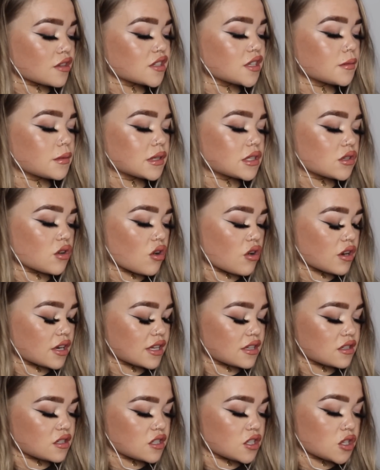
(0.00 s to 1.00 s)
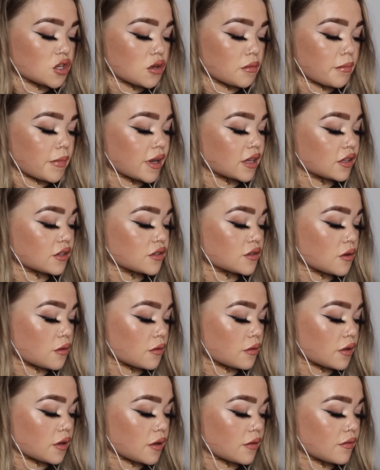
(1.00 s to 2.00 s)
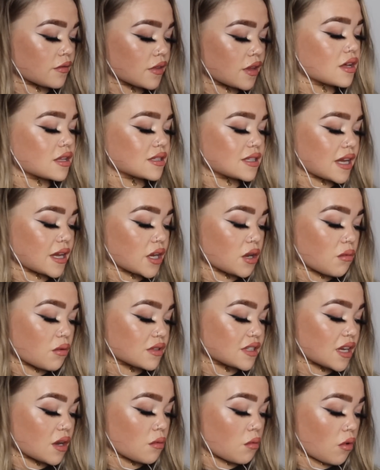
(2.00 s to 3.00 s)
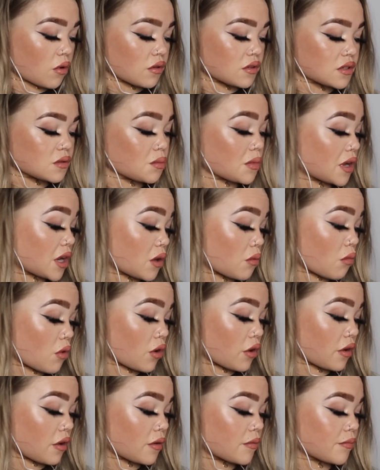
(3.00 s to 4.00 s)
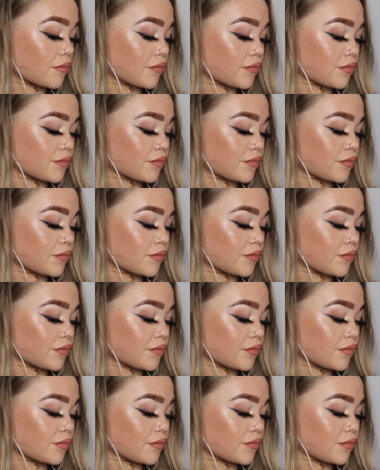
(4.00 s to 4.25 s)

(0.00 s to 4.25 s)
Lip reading: To be talking to you, belladonna. Take what I want when I wanna.